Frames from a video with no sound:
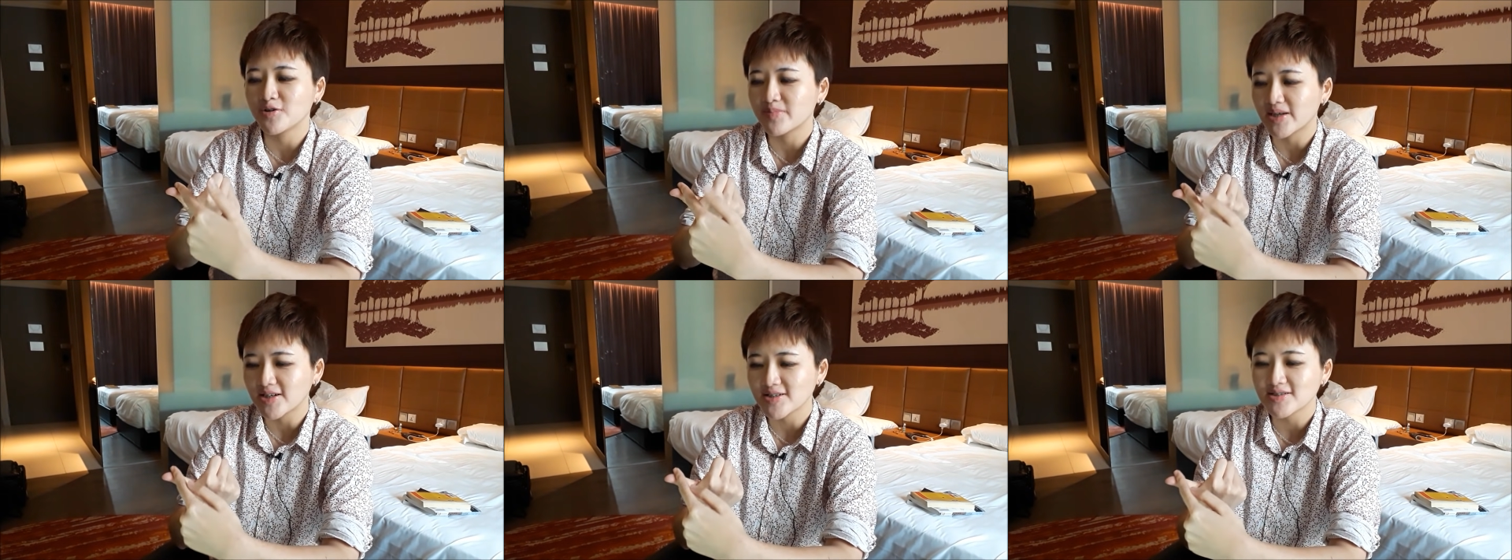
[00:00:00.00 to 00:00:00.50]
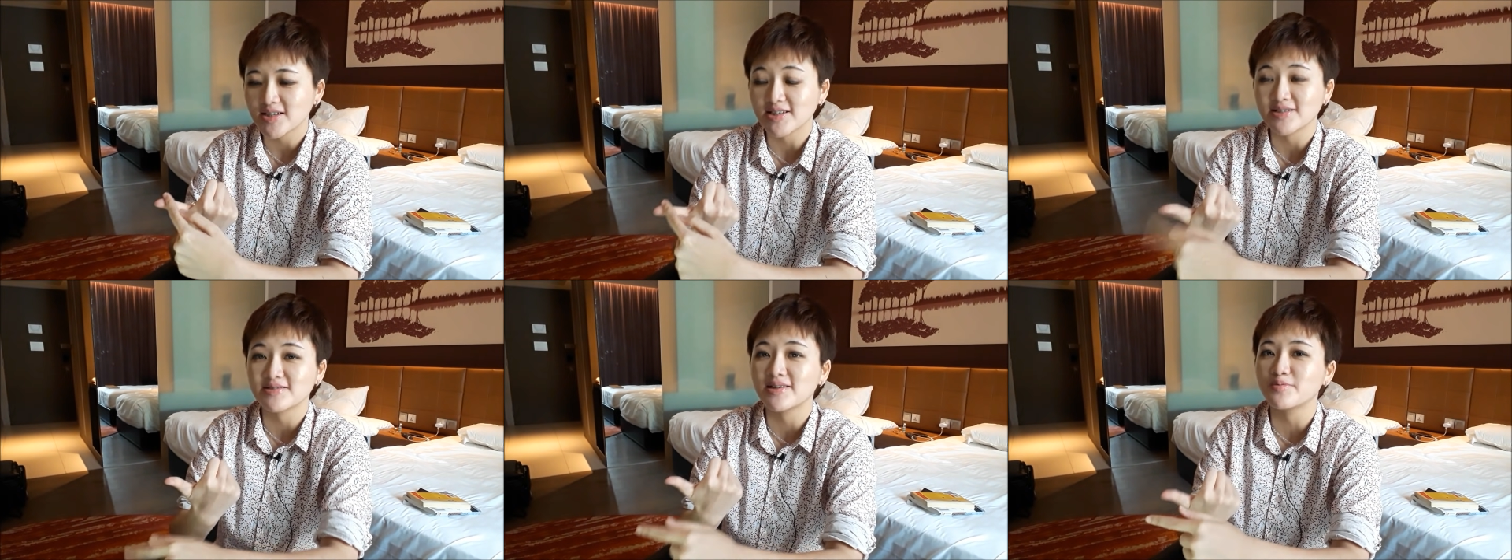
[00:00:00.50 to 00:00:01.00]
because I
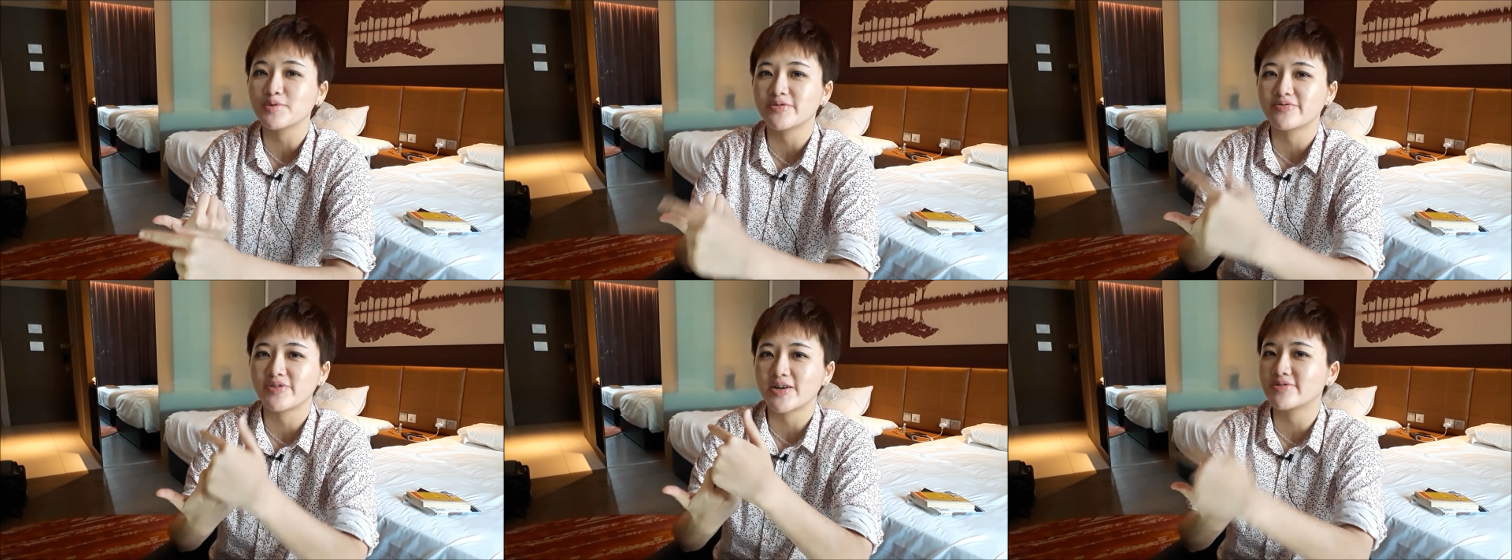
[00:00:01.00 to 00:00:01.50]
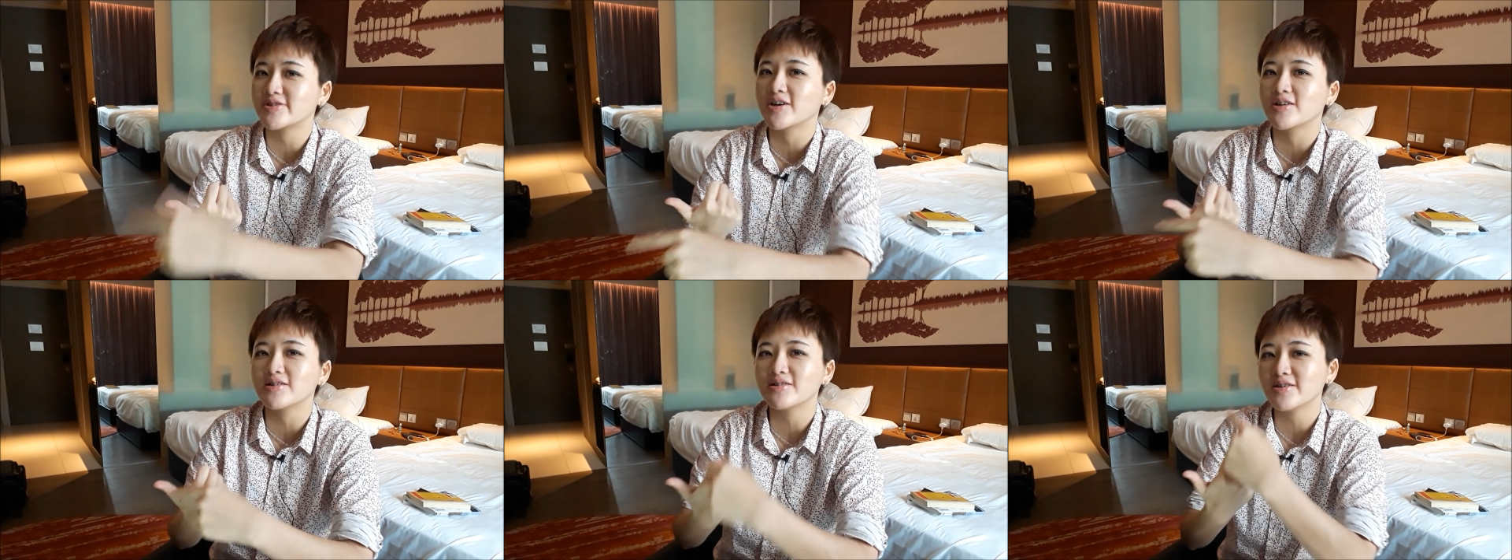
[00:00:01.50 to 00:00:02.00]
can start with $100,
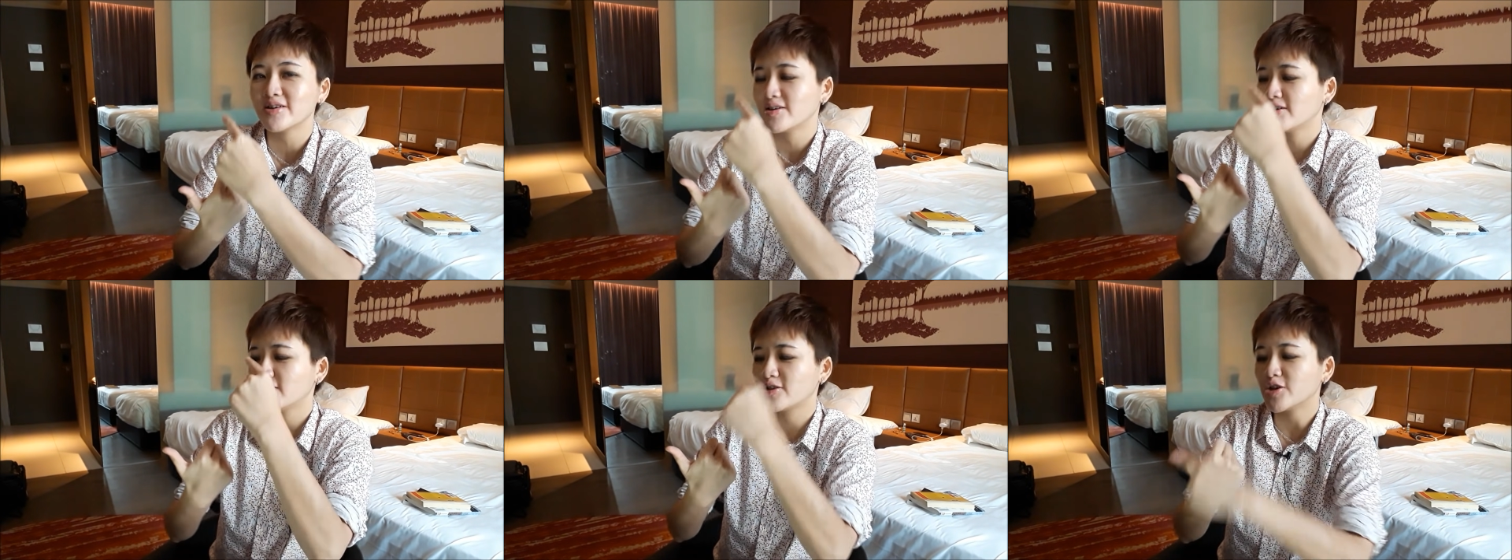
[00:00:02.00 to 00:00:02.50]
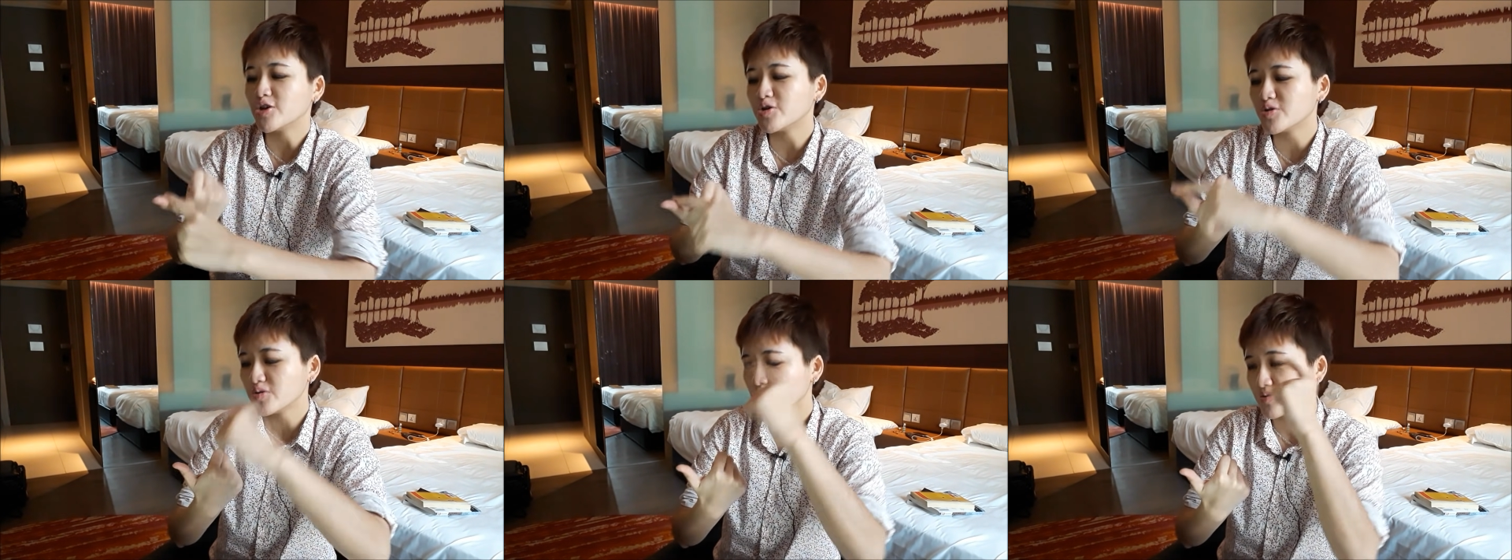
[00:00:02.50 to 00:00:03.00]

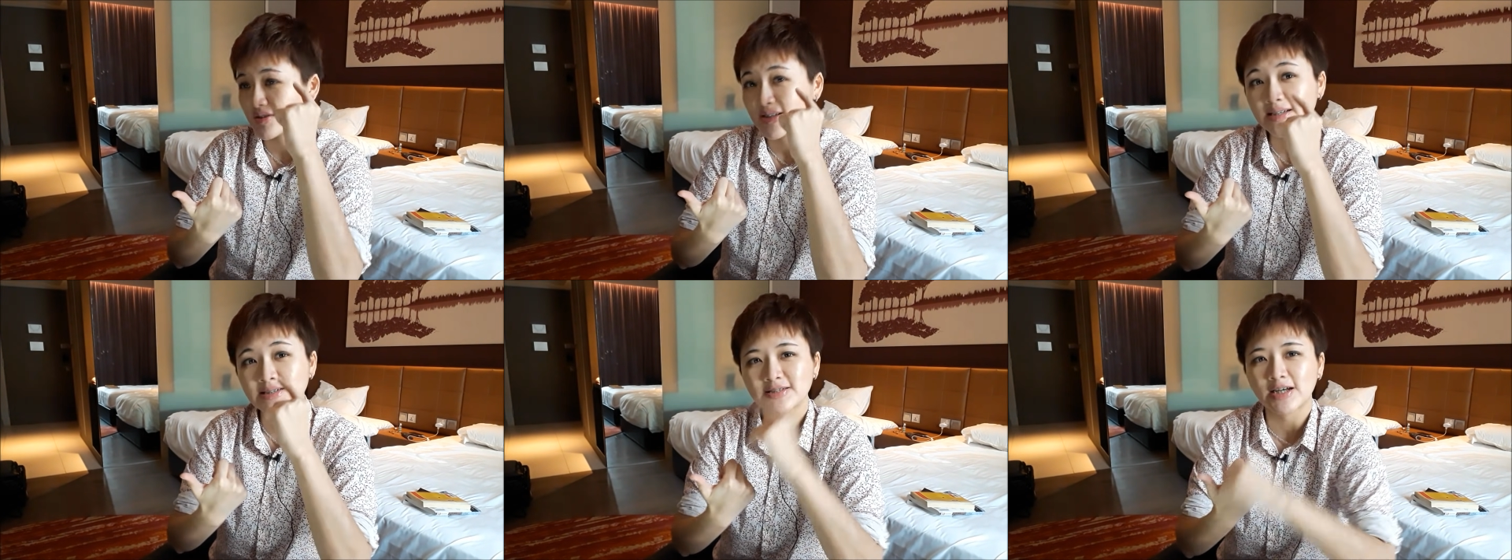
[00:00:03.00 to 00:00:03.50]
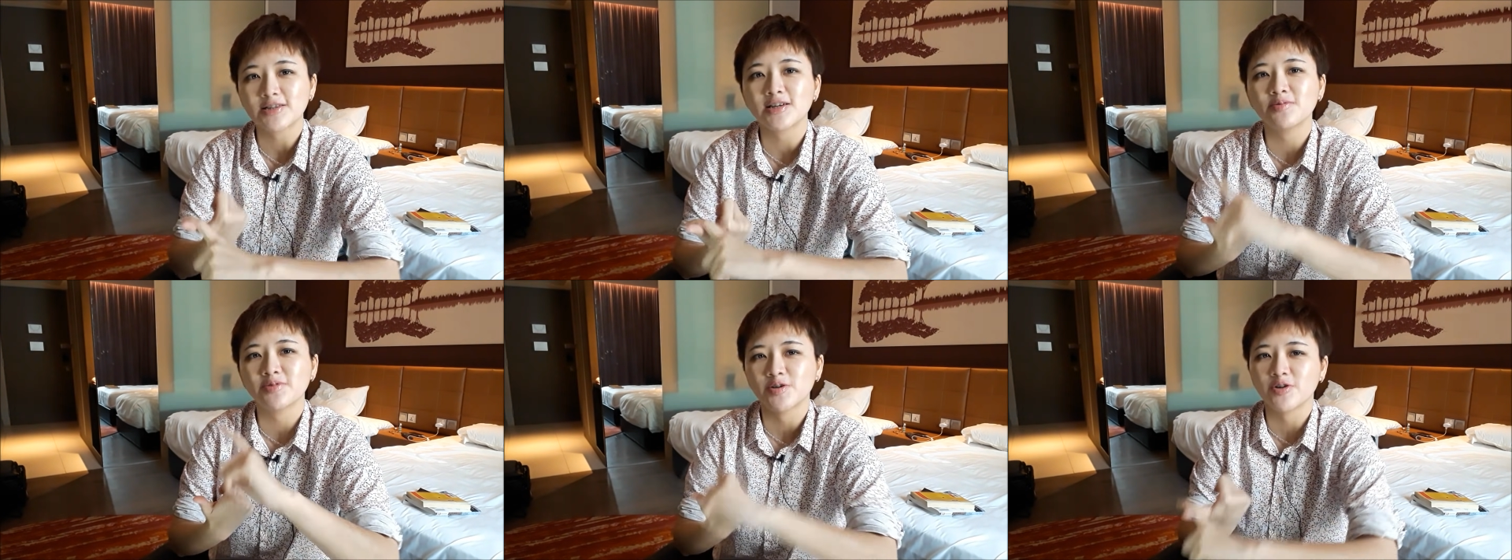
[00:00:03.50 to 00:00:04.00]
low
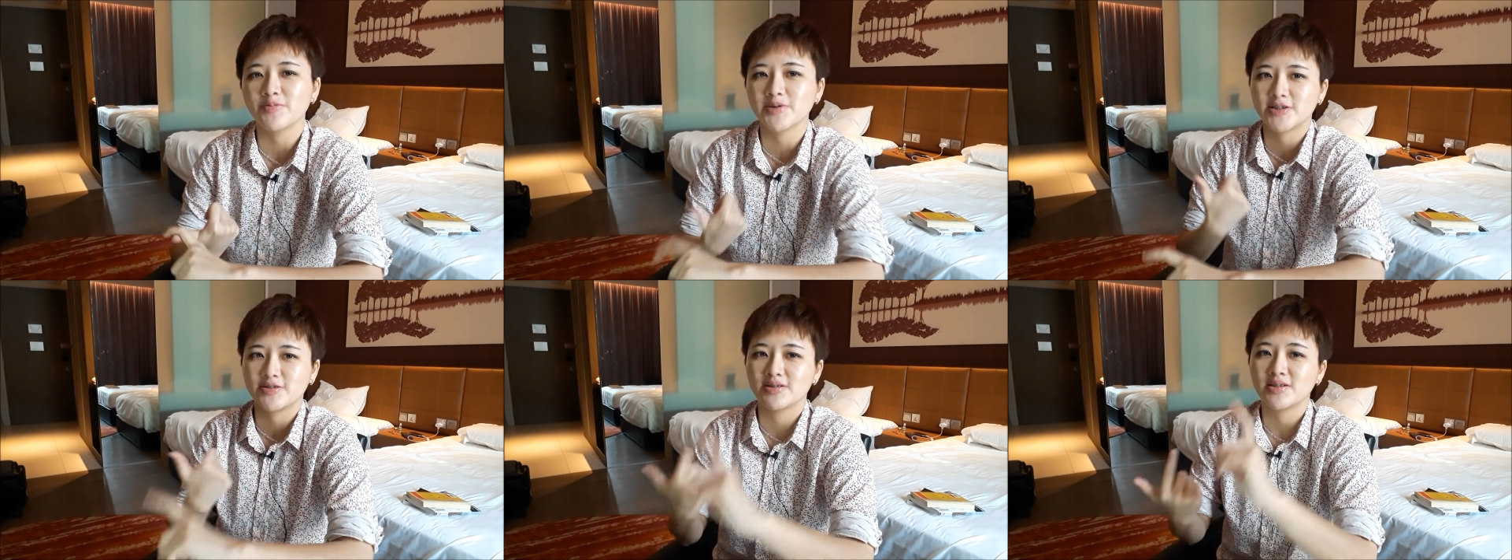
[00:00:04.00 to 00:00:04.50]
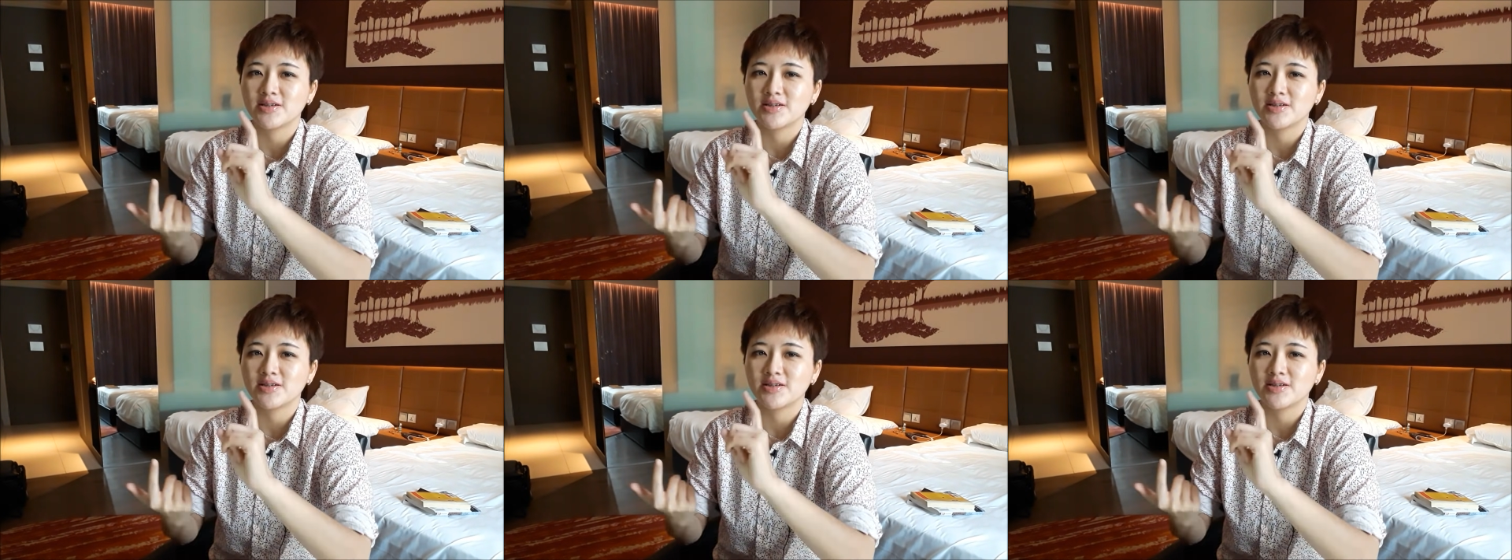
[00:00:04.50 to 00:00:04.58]
starting requirement.